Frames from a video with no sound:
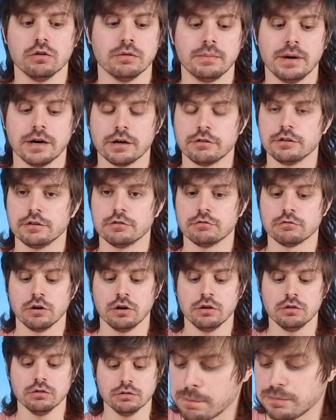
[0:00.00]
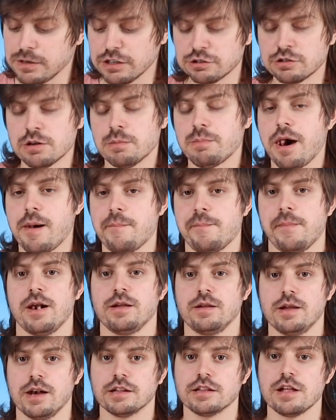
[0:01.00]
a margarita roll. That's not bad, I
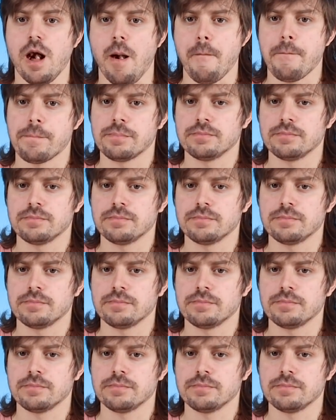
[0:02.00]
like that.